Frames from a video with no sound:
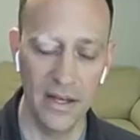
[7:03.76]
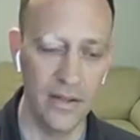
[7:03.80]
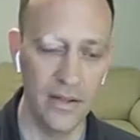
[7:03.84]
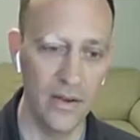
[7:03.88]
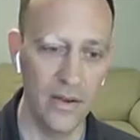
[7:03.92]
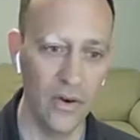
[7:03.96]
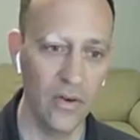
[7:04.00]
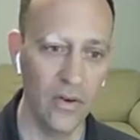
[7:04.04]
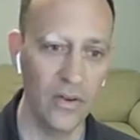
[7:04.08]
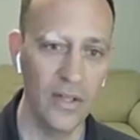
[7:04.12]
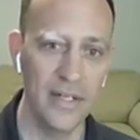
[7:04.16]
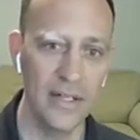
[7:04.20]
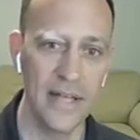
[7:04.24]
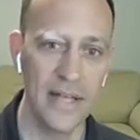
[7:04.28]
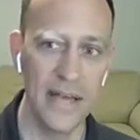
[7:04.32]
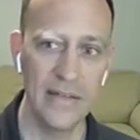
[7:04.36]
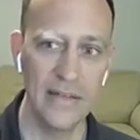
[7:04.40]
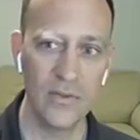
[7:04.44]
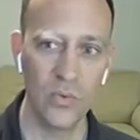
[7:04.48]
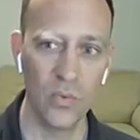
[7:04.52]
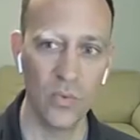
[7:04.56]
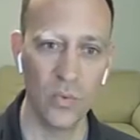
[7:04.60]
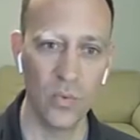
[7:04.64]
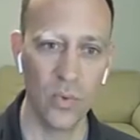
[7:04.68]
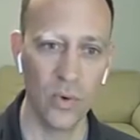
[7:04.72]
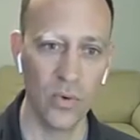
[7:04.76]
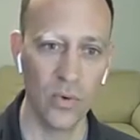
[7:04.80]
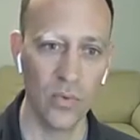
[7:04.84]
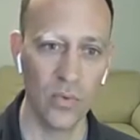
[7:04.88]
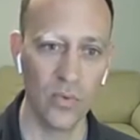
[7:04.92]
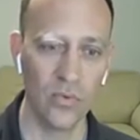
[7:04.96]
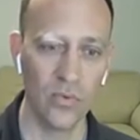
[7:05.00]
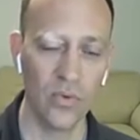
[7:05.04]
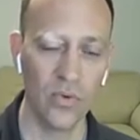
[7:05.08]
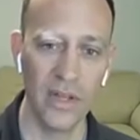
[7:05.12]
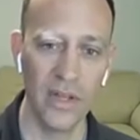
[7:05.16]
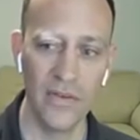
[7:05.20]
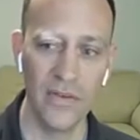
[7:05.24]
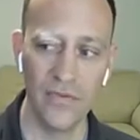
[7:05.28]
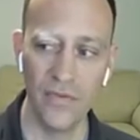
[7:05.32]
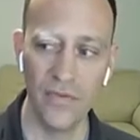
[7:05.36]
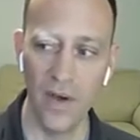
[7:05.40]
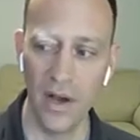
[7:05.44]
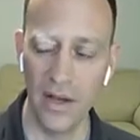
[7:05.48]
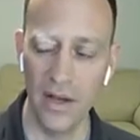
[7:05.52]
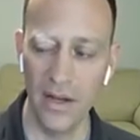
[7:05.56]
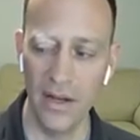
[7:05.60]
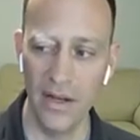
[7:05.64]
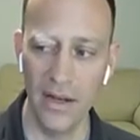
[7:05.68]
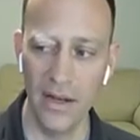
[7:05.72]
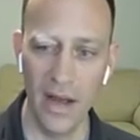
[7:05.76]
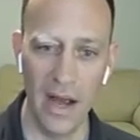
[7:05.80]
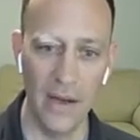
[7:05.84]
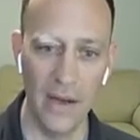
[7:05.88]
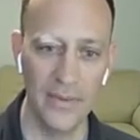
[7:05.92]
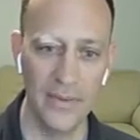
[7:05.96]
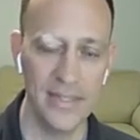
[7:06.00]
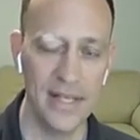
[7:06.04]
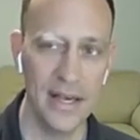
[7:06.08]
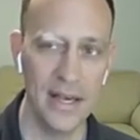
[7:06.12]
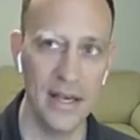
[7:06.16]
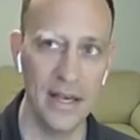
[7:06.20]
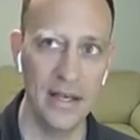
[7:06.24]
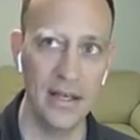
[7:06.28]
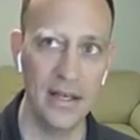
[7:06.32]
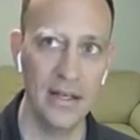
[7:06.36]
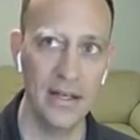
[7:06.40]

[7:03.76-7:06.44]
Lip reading: The early days were really fun. I would say